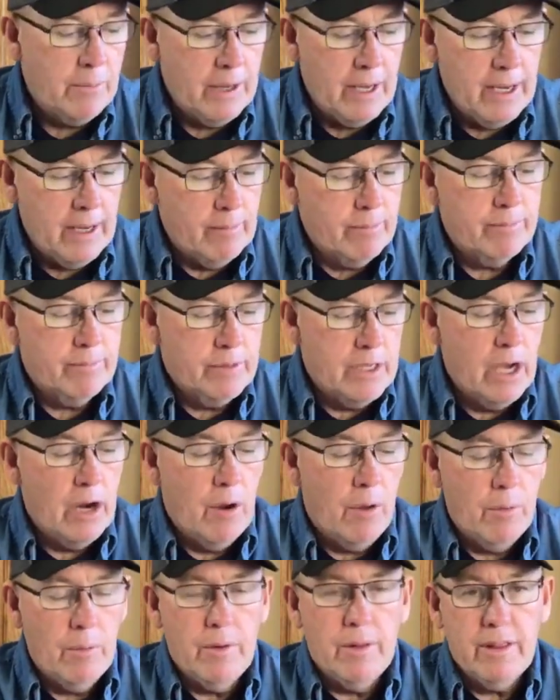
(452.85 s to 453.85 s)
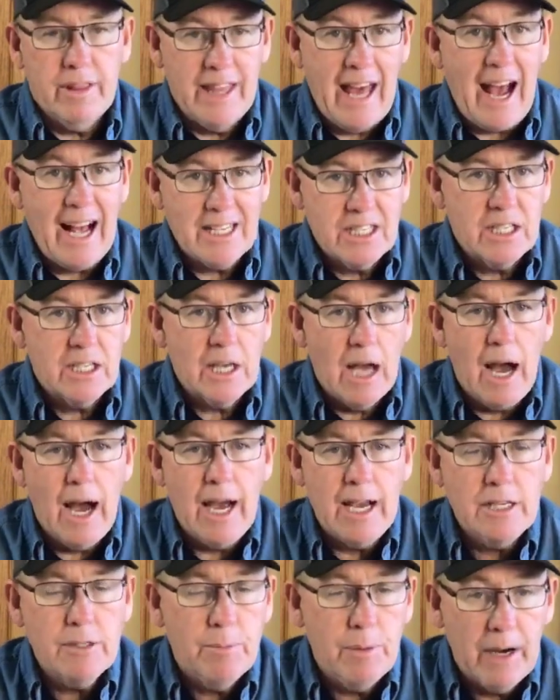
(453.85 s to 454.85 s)
to be, you know, that
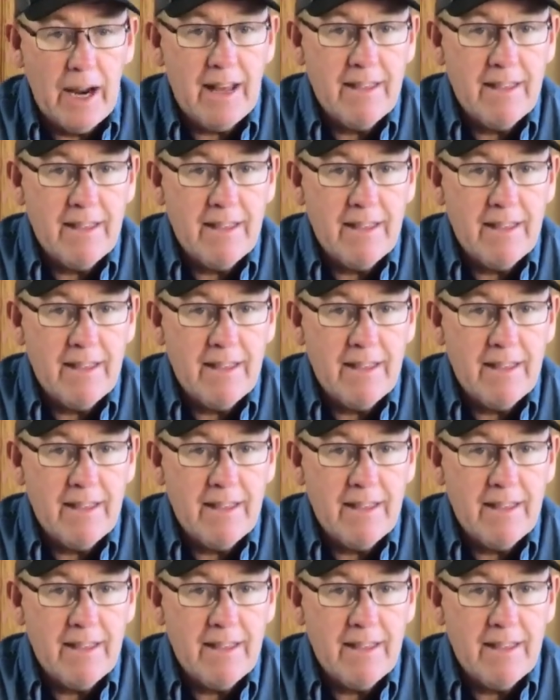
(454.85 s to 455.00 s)
size.